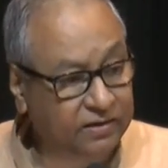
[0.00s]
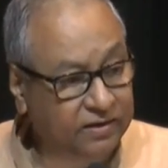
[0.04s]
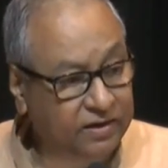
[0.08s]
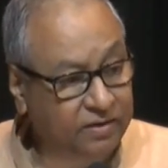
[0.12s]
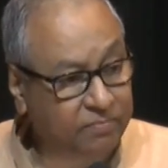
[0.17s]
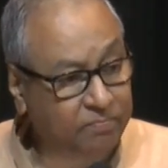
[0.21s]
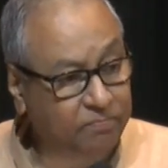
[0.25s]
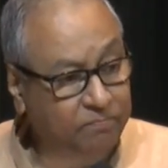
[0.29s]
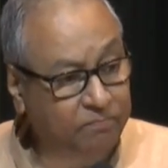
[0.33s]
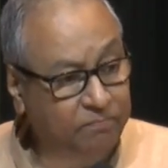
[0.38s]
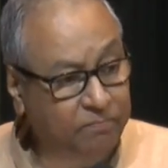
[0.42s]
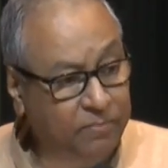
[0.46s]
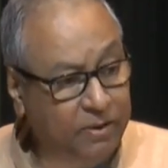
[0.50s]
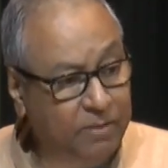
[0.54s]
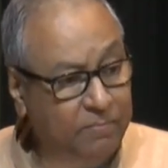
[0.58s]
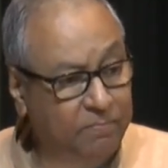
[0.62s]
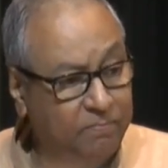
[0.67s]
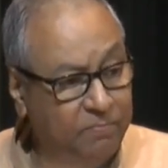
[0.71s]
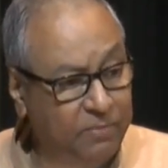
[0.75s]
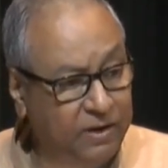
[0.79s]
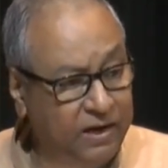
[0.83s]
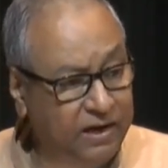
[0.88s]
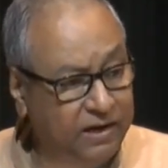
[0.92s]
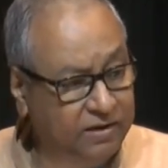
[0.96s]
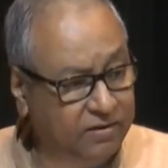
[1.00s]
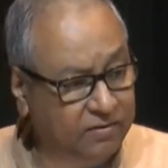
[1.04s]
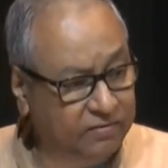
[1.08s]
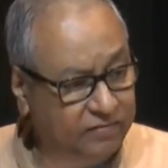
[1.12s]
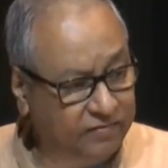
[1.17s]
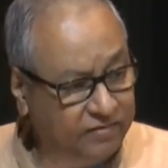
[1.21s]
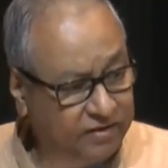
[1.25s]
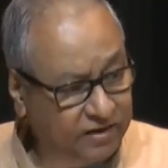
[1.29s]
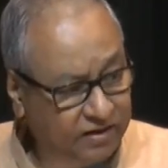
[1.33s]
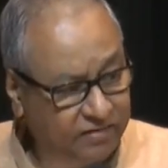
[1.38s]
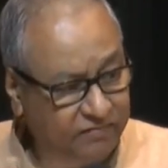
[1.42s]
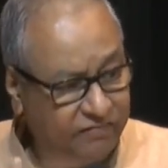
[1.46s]
the public
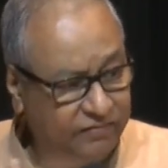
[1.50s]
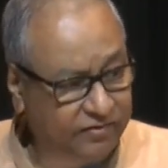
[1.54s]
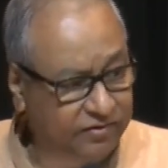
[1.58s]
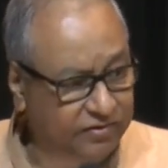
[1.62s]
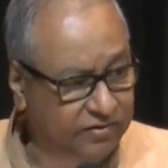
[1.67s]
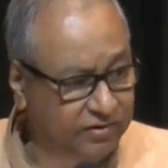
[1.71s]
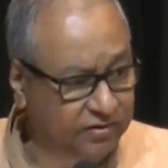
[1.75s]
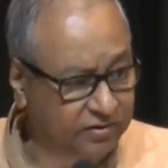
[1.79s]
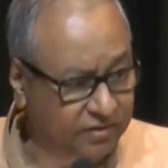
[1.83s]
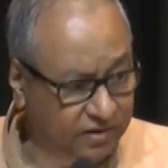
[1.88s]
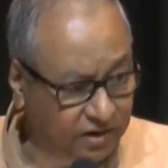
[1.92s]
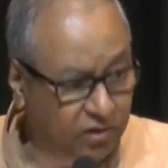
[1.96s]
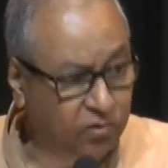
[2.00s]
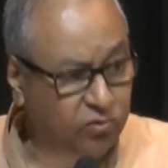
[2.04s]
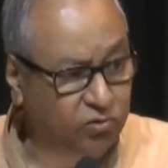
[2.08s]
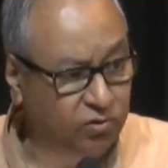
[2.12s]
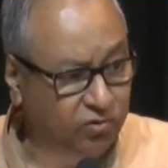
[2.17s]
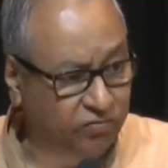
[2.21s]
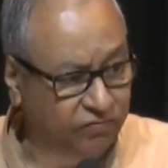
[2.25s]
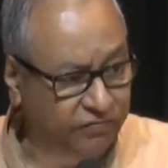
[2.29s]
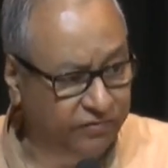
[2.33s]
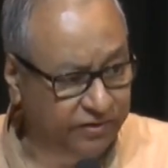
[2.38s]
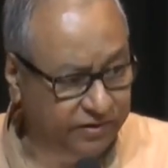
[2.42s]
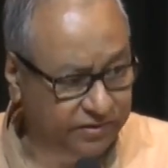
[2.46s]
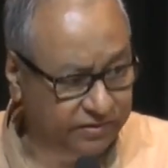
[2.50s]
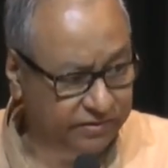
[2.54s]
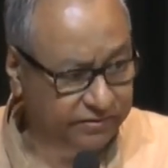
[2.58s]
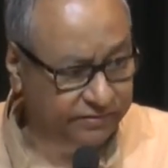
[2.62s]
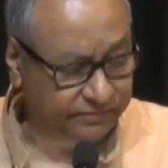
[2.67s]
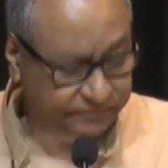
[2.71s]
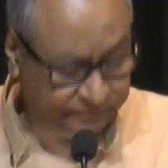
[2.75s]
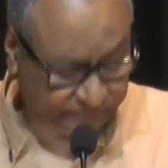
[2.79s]
services out of it.